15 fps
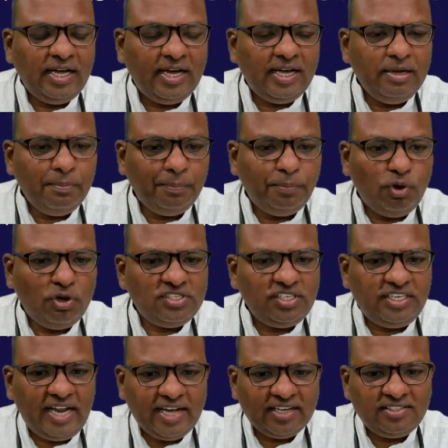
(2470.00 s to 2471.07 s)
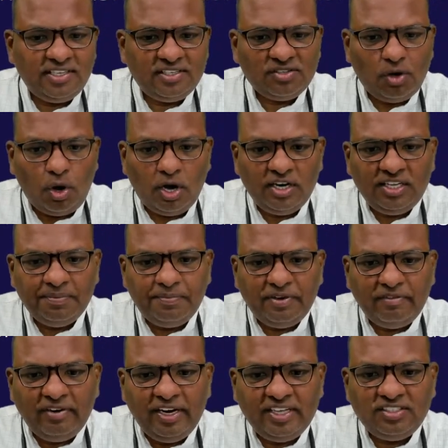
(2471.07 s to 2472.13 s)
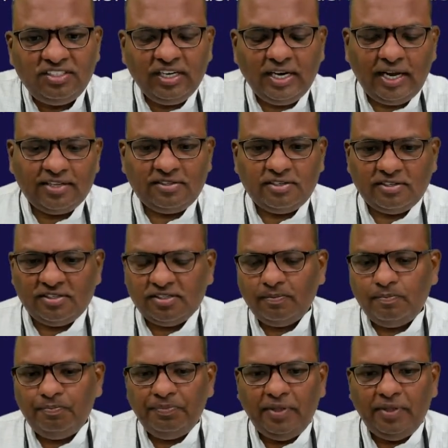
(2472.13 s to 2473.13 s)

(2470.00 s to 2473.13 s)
impose taxes on the privileged classes.